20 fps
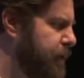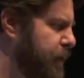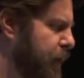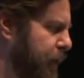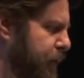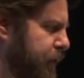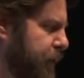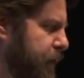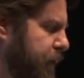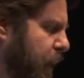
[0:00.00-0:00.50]

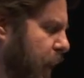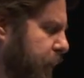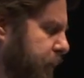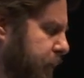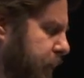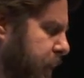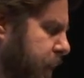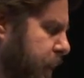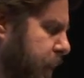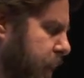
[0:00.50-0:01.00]
version of
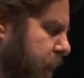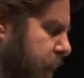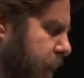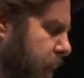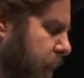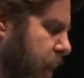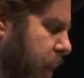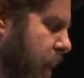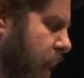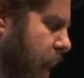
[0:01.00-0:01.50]
Karlsruhe.
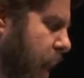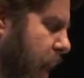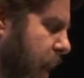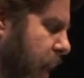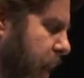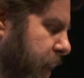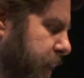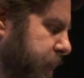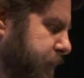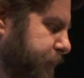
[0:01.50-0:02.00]

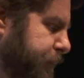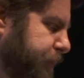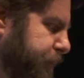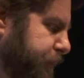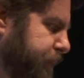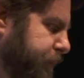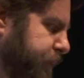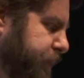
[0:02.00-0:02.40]
Um,